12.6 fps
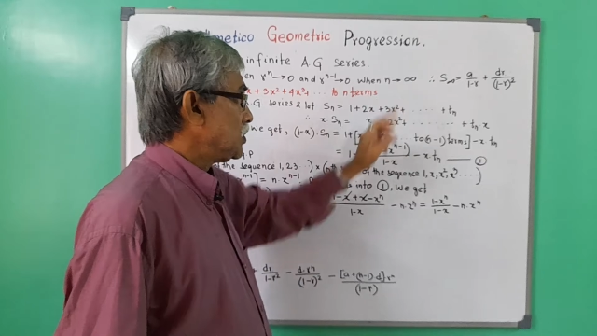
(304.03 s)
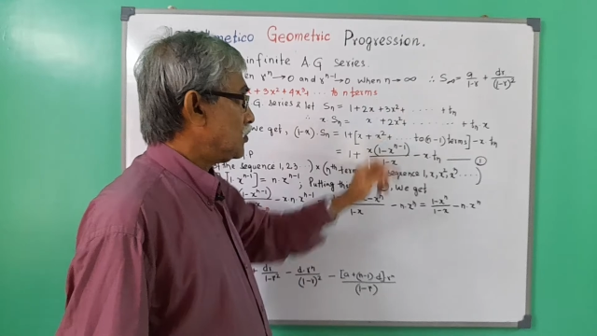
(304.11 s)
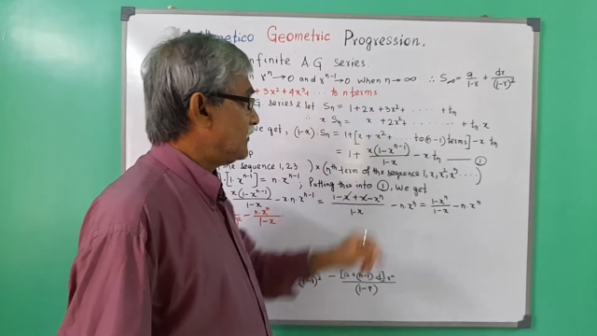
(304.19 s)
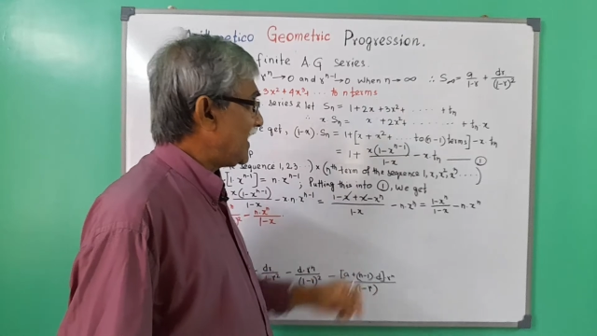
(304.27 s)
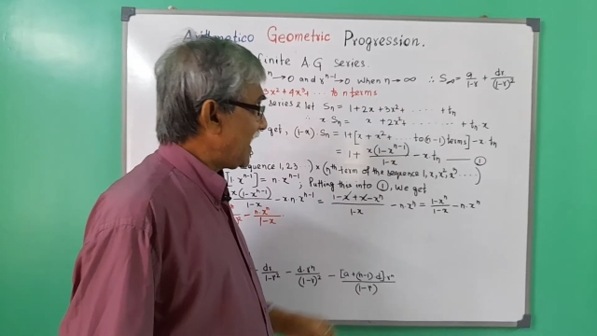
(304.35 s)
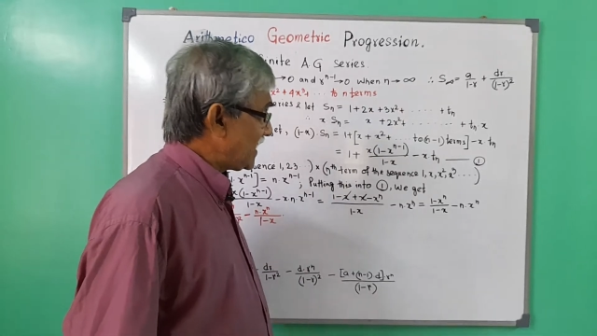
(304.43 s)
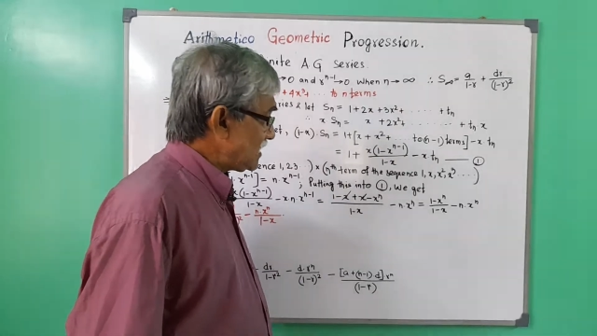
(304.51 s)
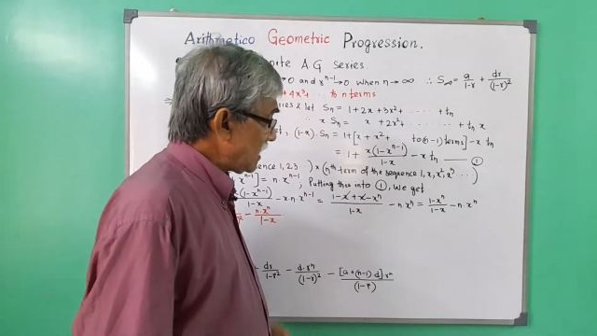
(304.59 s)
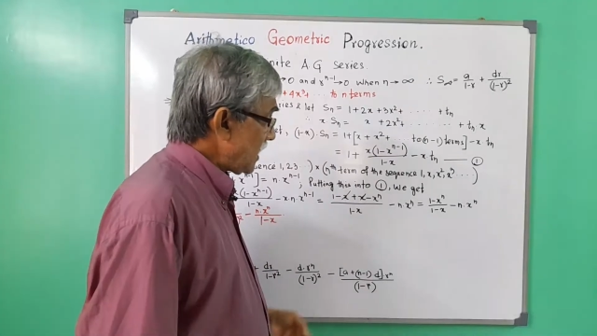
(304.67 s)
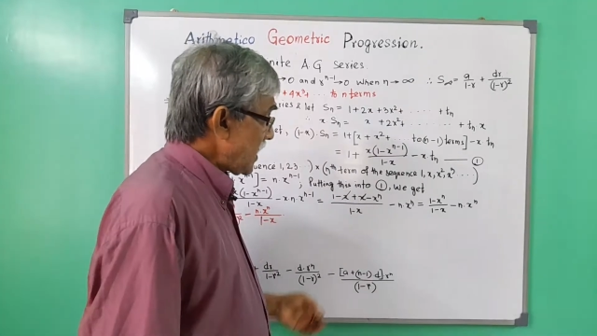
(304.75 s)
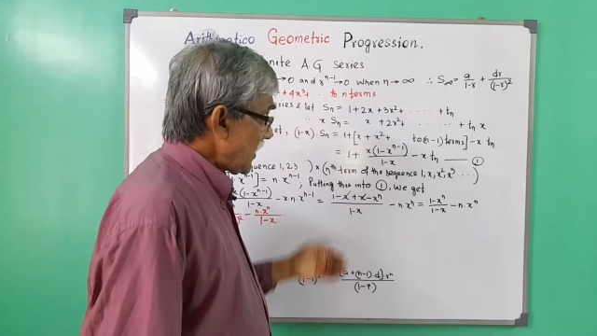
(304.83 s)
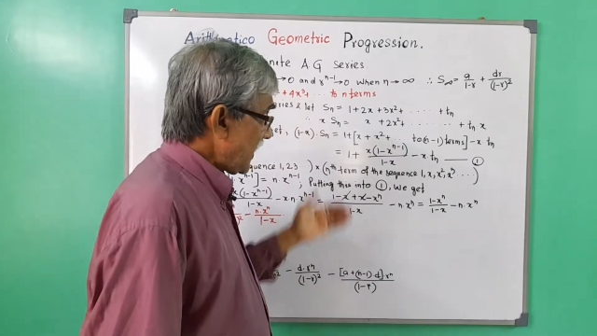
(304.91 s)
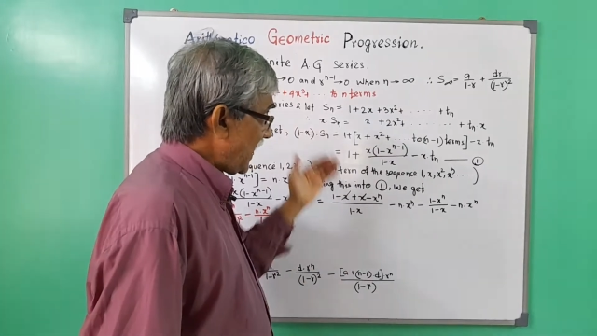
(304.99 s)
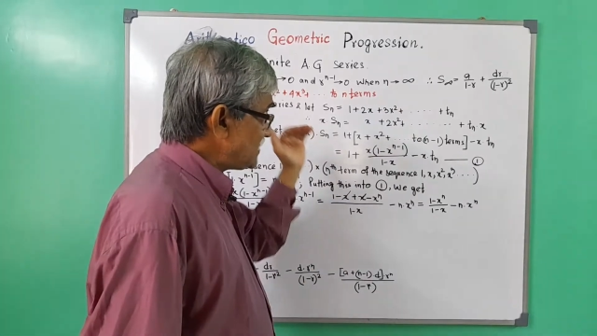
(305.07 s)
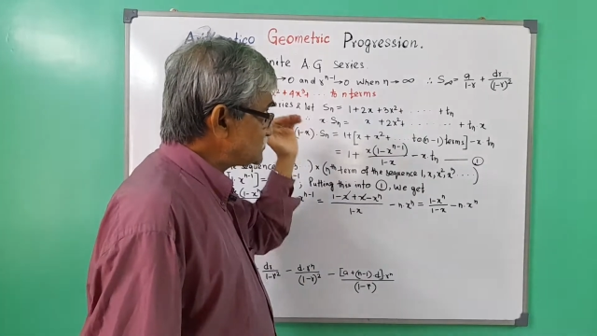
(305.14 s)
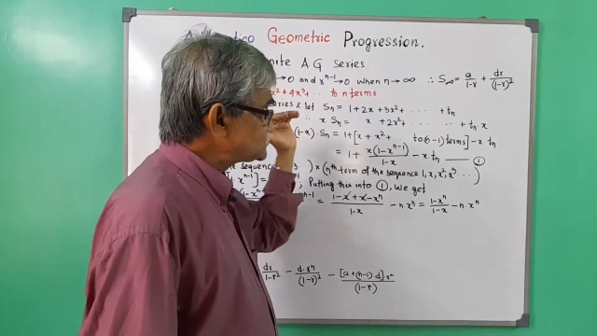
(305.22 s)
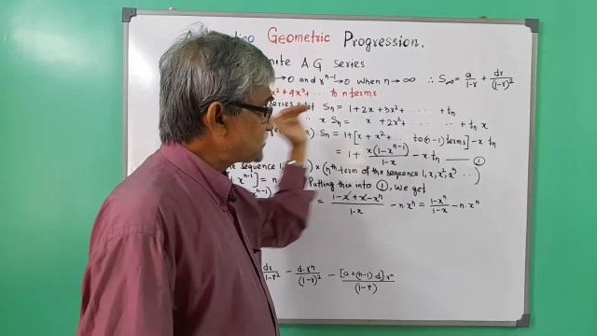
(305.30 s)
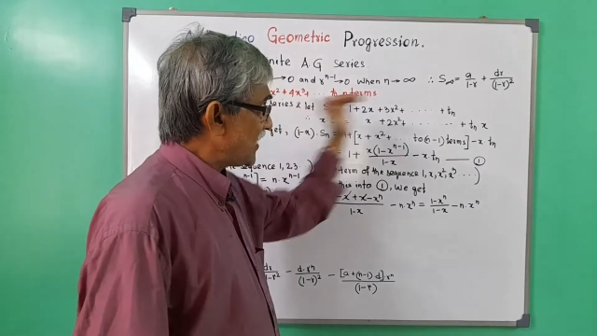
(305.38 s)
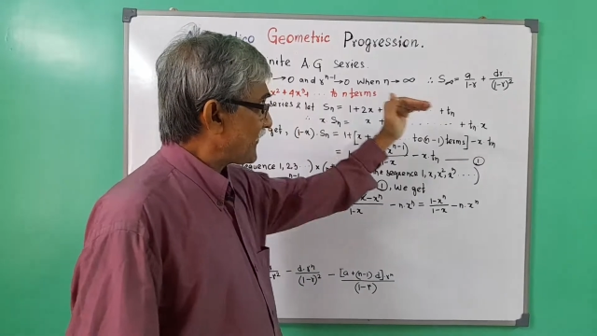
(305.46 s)
when
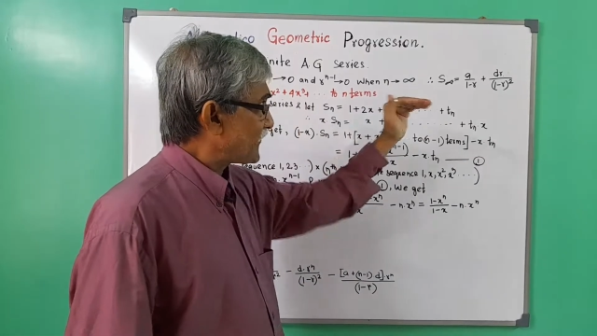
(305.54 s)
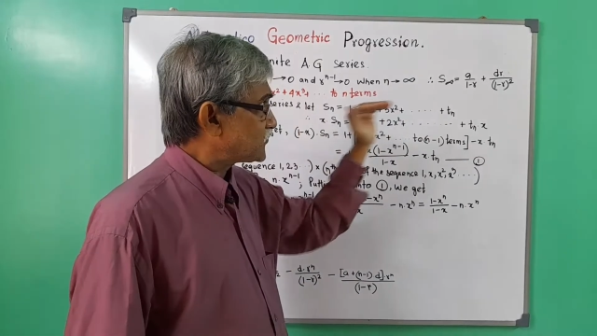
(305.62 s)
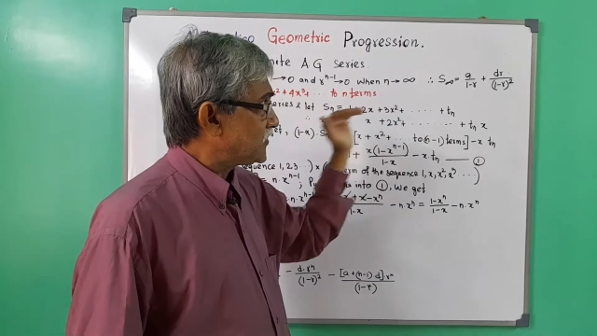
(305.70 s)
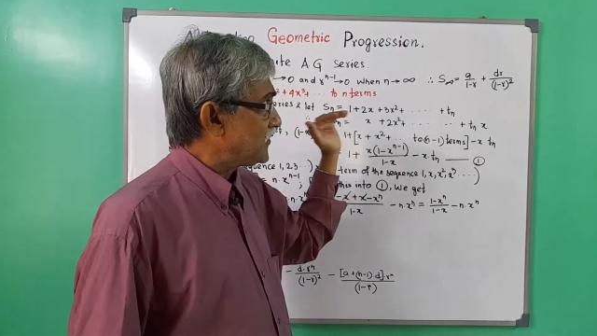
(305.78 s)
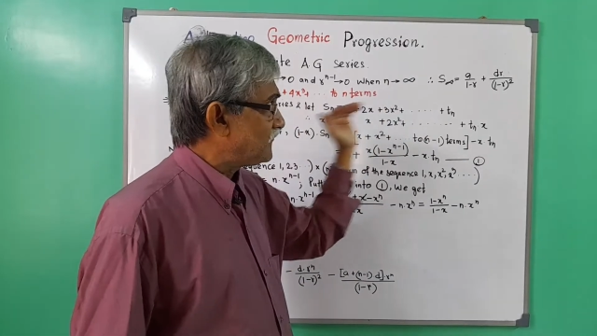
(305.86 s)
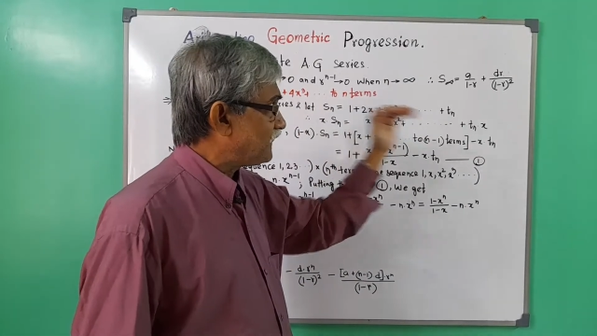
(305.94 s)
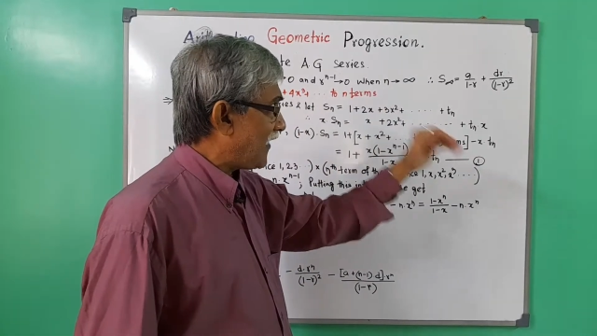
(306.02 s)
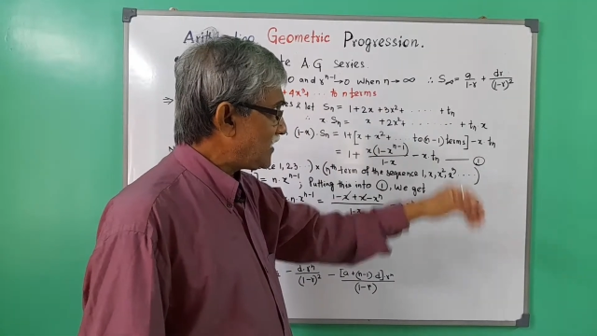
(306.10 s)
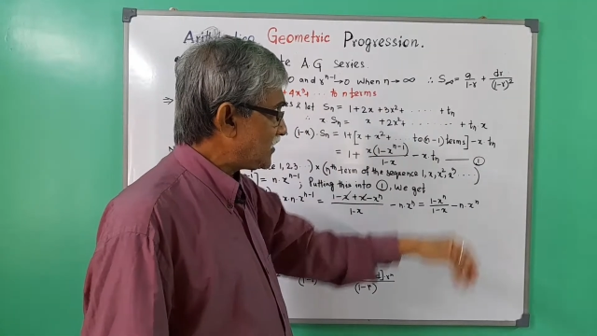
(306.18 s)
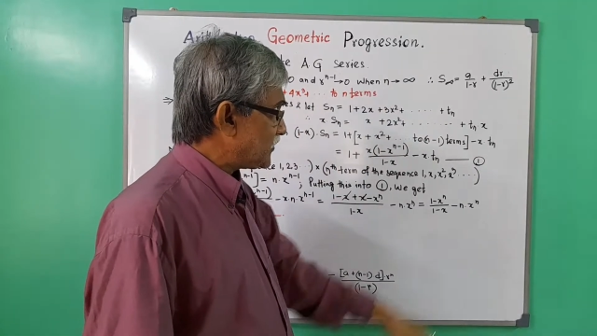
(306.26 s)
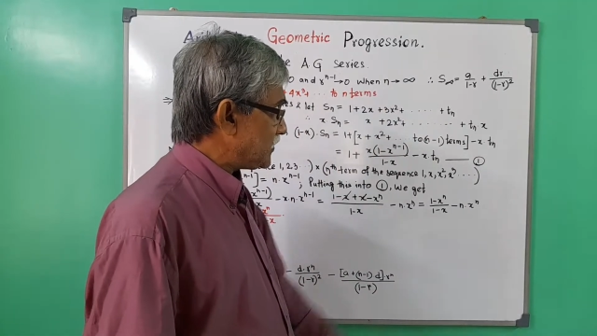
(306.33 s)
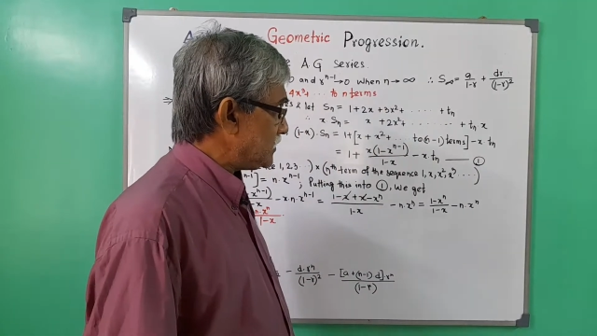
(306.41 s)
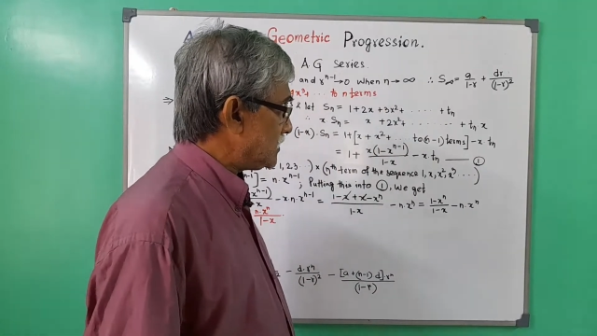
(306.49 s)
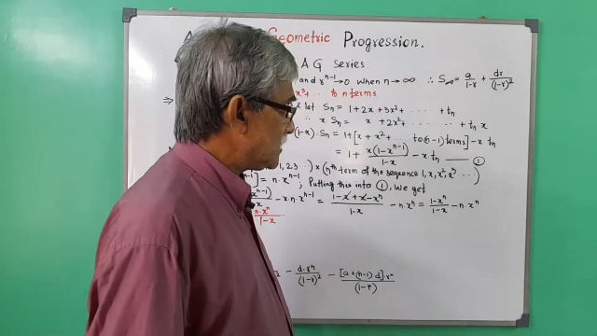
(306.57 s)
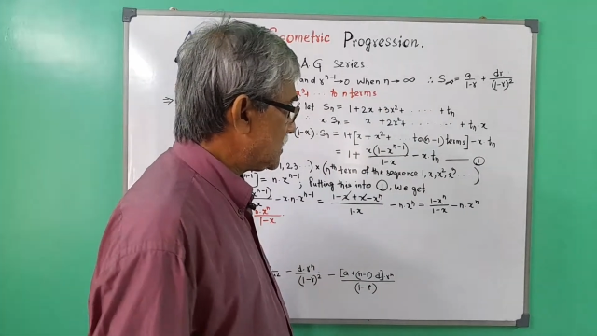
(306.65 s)
n tends to infinity.